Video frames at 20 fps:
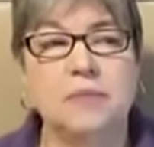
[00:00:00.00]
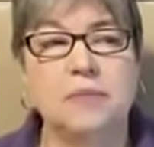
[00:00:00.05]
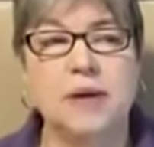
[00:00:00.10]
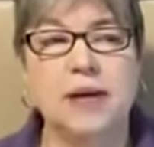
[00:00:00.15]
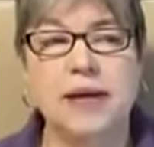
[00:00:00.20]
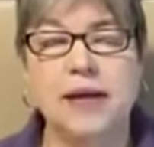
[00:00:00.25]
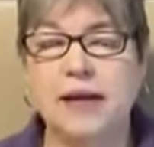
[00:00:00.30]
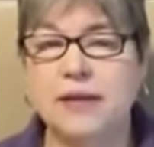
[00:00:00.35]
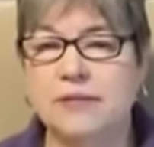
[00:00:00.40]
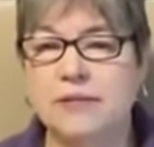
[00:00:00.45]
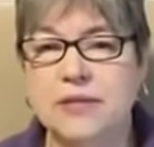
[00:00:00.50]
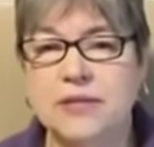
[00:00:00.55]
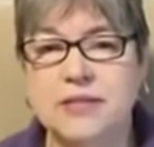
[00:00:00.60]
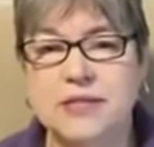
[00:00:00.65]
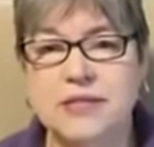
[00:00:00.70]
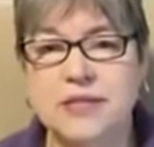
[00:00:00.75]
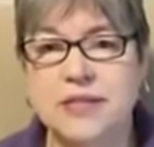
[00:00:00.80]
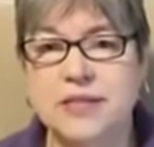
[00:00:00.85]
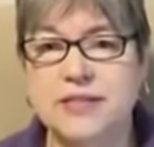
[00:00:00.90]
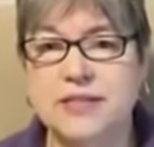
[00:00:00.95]
but it
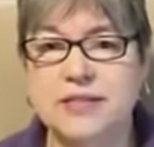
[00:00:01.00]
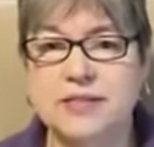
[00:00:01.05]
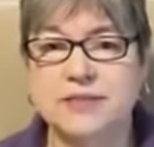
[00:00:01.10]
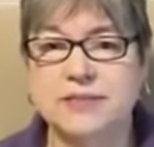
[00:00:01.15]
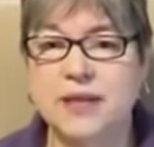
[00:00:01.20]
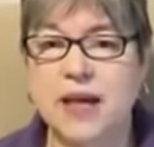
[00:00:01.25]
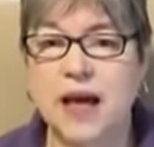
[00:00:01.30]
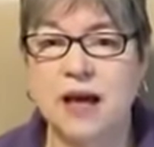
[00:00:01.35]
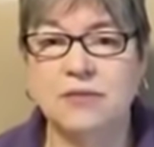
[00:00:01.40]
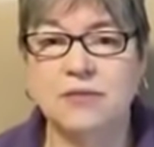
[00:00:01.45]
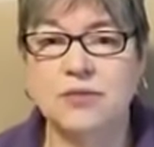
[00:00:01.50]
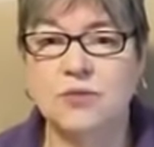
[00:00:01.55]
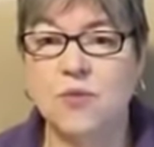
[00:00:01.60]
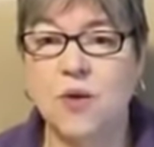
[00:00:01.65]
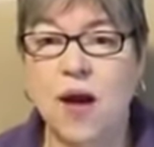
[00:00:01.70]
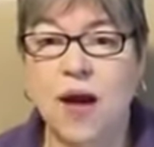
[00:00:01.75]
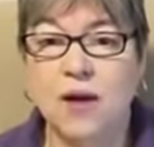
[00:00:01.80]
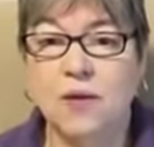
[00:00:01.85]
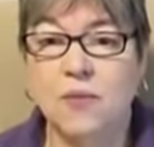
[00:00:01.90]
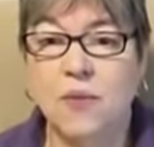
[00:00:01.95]
was just, I was
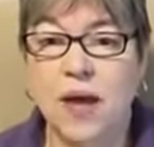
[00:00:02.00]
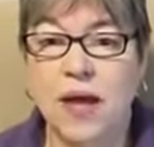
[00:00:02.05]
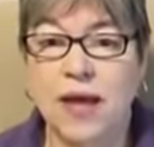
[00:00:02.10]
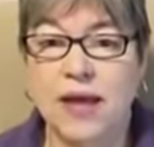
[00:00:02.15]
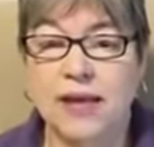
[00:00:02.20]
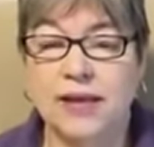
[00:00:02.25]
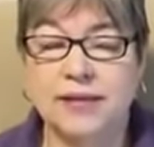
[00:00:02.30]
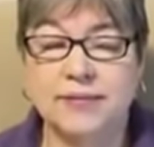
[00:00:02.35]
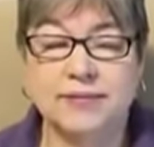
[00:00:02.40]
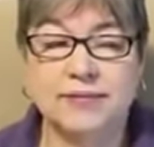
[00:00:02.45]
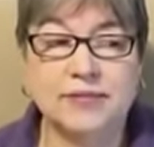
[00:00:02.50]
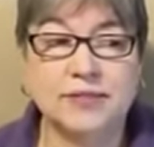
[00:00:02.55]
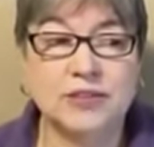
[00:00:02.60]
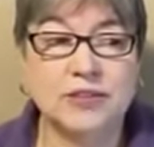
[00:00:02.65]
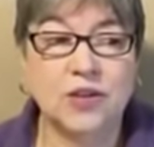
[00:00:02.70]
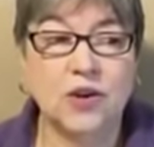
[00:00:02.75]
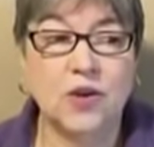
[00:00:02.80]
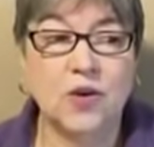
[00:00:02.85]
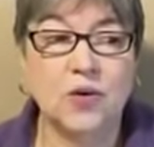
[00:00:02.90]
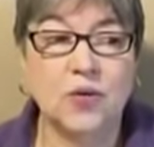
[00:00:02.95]
wide awake.
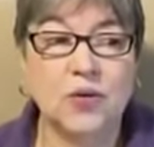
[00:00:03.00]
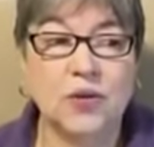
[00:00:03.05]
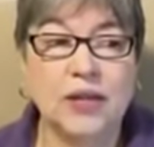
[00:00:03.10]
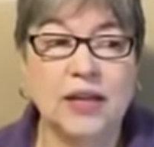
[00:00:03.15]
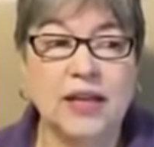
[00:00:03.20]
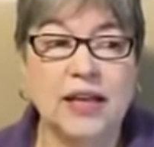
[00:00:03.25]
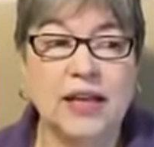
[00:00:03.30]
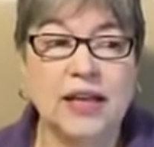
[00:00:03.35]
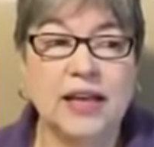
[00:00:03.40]
So,